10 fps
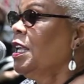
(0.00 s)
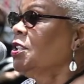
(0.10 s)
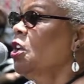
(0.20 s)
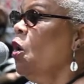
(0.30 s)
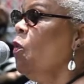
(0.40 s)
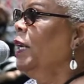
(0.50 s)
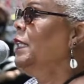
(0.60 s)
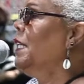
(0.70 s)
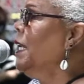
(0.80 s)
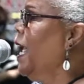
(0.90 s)
So what
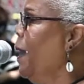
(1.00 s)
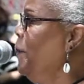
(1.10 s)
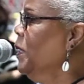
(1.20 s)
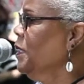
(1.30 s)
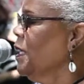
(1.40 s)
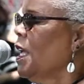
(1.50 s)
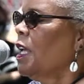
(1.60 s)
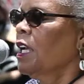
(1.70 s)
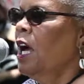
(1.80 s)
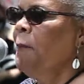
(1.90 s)
did happen?
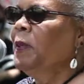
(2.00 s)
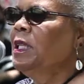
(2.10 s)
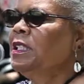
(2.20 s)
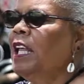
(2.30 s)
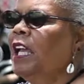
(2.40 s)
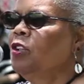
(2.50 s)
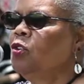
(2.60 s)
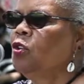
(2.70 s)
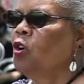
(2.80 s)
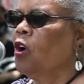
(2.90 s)
Companies like
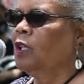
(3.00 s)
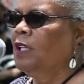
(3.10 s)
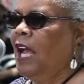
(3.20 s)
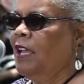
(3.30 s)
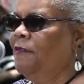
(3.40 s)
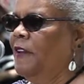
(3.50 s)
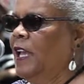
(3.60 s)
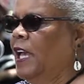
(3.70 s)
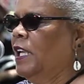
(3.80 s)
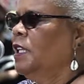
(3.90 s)
New York Life
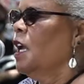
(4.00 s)
and